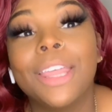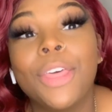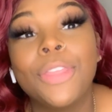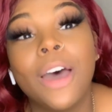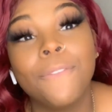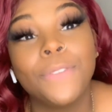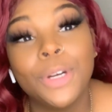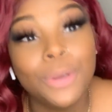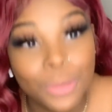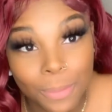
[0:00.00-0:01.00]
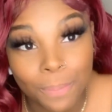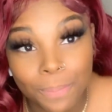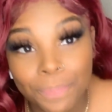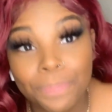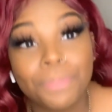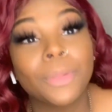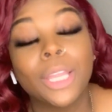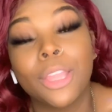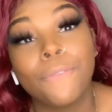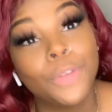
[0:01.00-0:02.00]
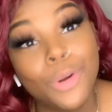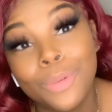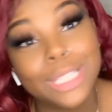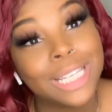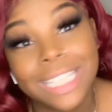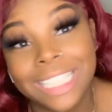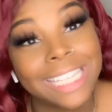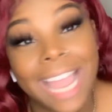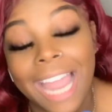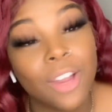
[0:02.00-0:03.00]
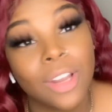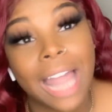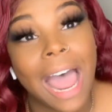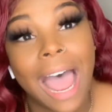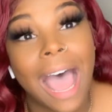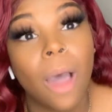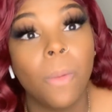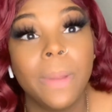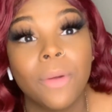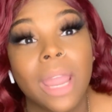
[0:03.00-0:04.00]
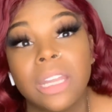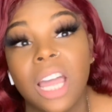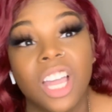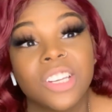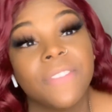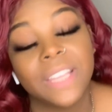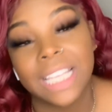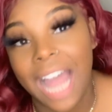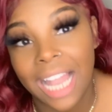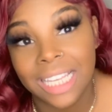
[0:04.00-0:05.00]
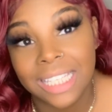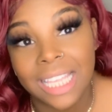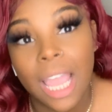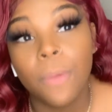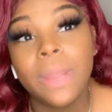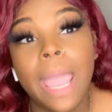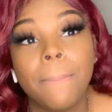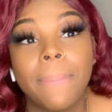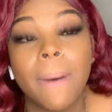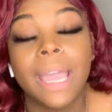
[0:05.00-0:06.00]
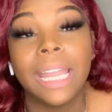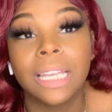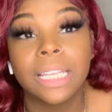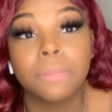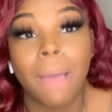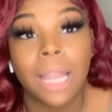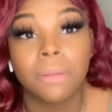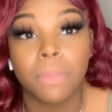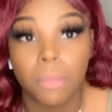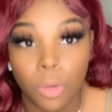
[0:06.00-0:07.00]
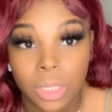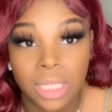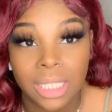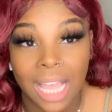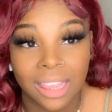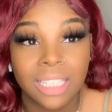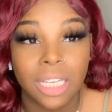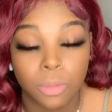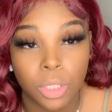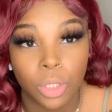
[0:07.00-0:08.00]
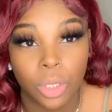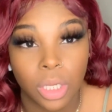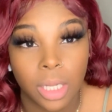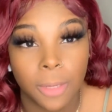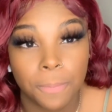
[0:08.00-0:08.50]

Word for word: The food, the food was good as shit. I ain't gonna lie. Our bill came to $150. We had endless bottom mimosas. I think that's what it's called.